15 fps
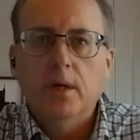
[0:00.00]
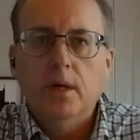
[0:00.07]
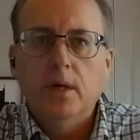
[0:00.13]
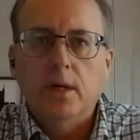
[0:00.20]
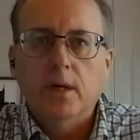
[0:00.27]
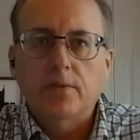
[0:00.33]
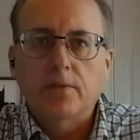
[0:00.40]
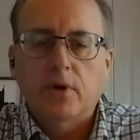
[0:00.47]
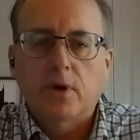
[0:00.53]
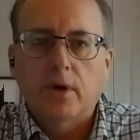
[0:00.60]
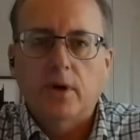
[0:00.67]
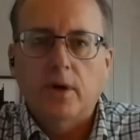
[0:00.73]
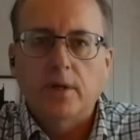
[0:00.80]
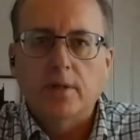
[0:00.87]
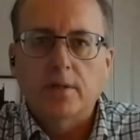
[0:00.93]
as far
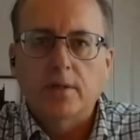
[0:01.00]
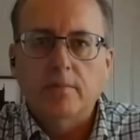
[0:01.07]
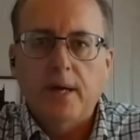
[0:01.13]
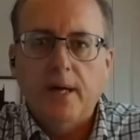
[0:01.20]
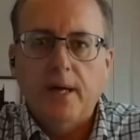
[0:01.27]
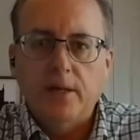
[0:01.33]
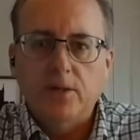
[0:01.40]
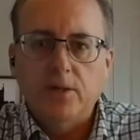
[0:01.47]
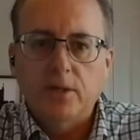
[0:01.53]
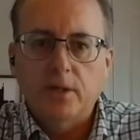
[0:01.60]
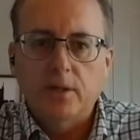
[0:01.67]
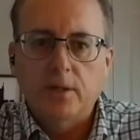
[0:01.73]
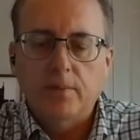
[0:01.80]
as managing the